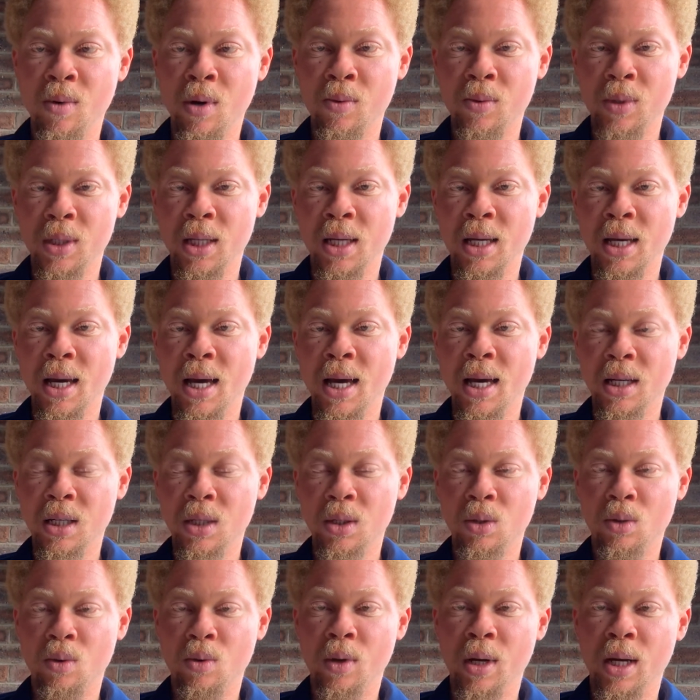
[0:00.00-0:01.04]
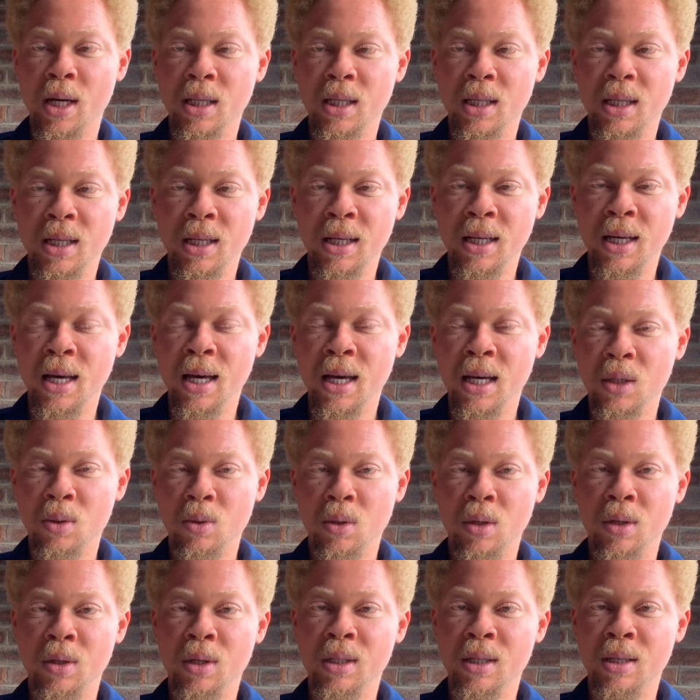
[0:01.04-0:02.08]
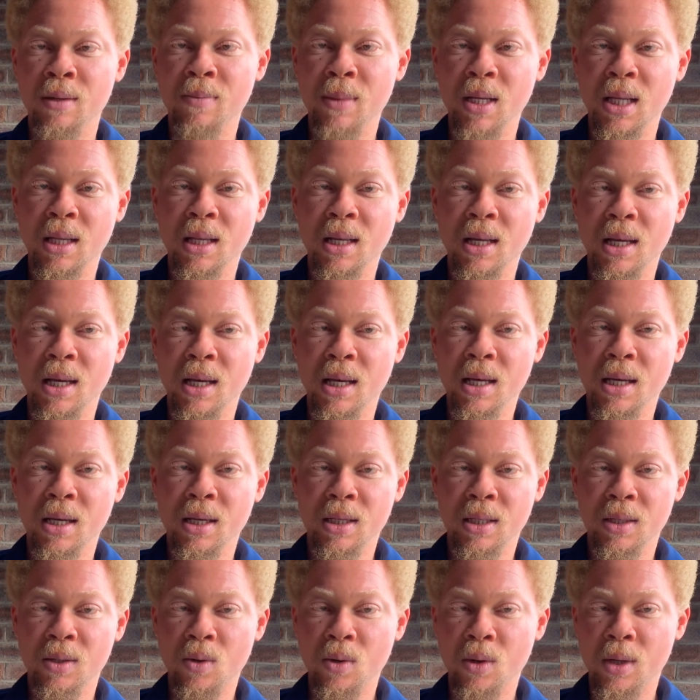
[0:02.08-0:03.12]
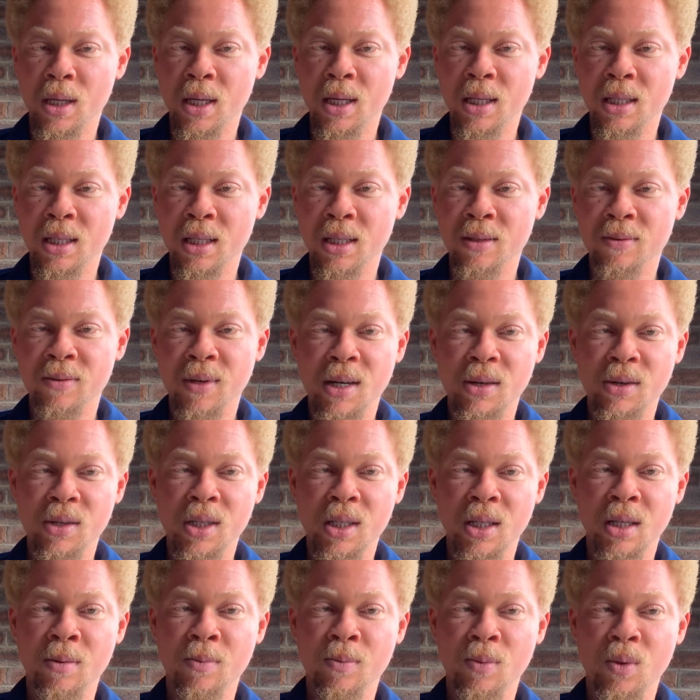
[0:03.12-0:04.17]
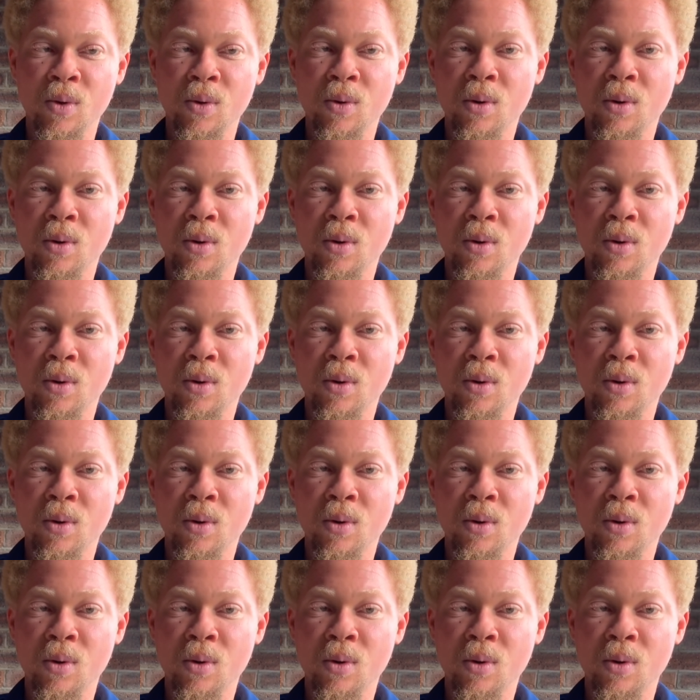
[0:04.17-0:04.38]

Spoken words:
When we say x squared, 3x, what does it mean? So it is very simple.